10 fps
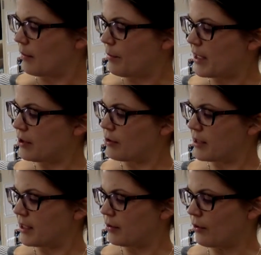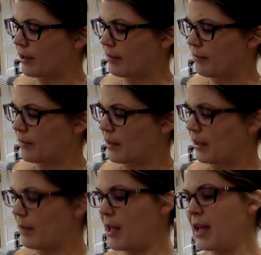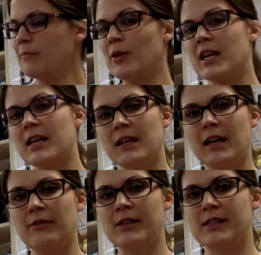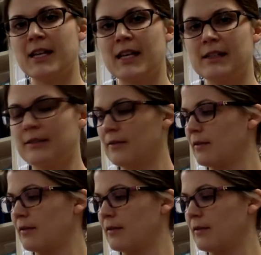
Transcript: Beatrice ignored him. Come on, Bee, Henry said.